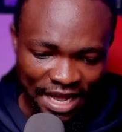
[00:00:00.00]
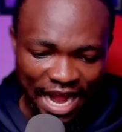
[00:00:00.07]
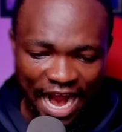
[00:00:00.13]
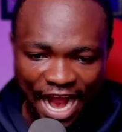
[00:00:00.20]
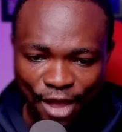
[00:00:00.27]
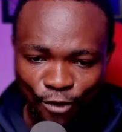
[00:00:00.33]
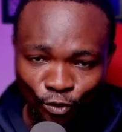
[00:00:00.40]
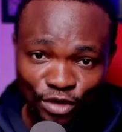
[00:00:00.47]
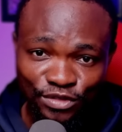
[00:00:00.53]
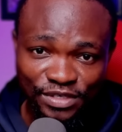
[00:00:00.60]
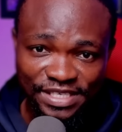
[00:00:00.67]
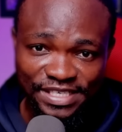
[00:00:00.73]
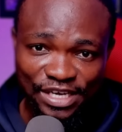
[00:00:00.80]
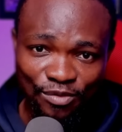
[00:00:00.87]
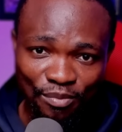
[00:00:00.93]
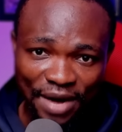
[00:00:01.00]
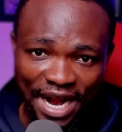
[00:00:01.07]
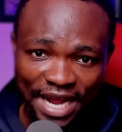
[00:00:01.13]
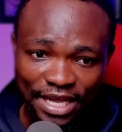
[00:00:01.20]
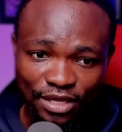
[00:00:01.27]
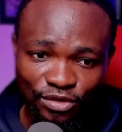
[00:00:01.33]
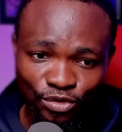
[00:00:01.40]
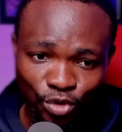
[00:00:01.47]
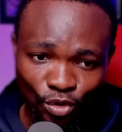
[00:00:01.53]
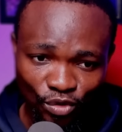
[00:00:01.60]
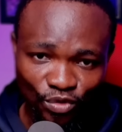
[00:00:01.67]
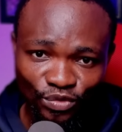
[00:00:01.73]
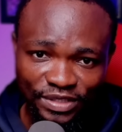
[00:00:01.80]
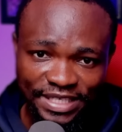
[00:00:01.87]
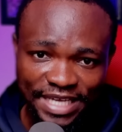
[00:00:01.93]
I want to sell my
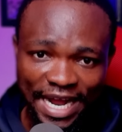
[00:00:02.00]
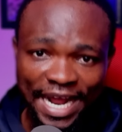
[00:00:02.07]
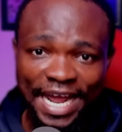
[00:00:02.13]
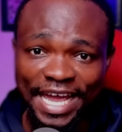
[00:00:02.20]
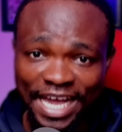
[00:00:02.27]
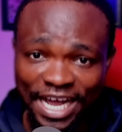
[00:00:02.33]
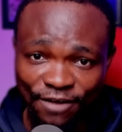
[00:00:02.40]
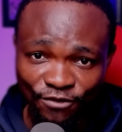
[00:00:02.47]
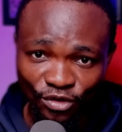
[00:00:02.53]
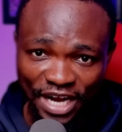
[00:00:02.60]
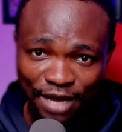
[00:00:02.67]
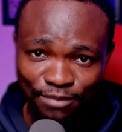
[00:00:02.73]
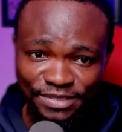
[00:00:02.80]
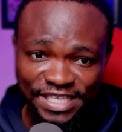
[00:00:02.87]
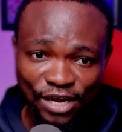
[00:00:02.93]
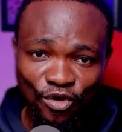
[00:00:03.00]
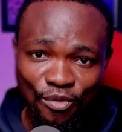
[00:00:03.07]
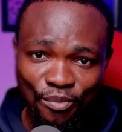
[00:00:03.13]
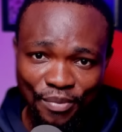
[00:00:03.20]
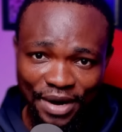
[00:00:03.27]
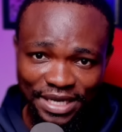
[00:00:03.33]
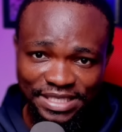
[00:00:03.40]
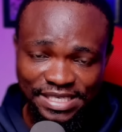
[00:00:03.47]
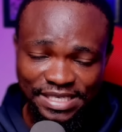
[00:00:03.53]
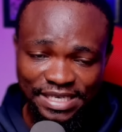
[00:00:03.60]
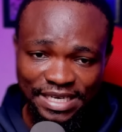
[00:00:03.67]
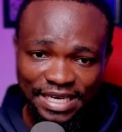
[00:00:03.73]
token that I have on Hamster Kombat,